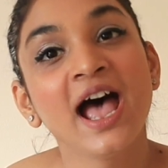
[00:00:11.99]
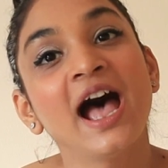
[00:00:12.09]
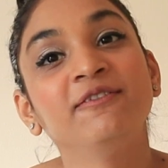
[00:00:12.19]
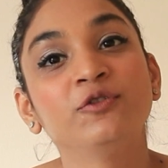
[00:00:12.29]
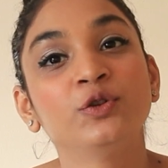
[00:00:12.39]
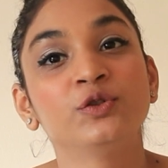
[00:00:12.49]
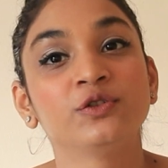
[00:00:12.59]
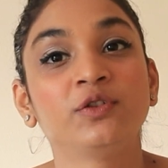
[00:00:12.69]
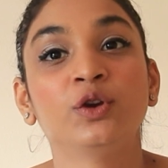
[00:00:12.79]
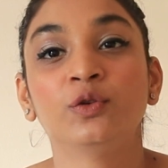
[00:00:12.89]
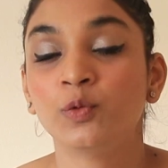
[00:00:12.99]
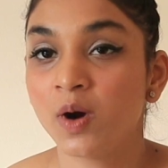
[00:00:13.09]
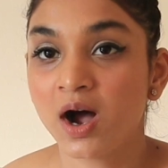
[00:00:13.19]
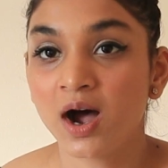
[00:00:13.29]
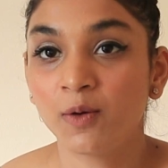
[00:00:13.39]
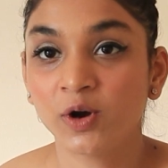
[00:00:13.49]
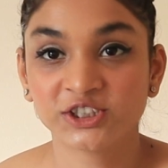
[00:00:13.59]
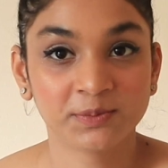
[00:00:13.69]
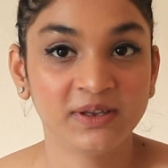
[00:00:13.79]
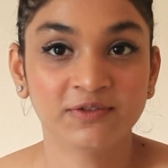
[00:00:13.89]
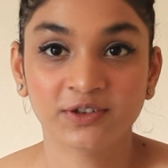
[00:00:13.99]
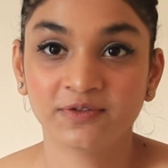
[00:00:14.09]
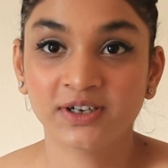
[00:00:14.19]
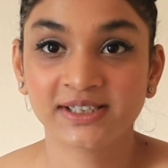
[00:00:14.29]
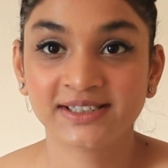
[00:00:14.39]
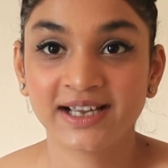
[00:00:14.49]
And for those of you who are watching me for the first